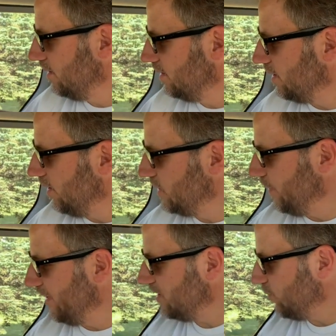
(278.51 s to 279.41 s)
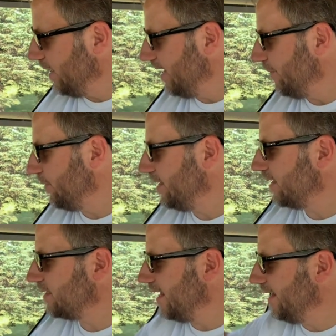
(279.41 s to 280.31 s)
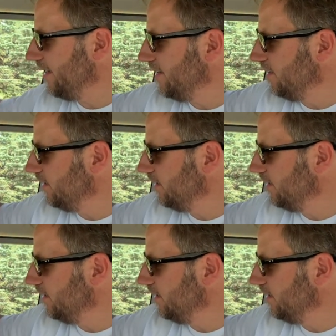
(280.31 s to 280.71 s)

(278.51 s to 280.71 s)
So it's pretty sweet. I'm pretty excited.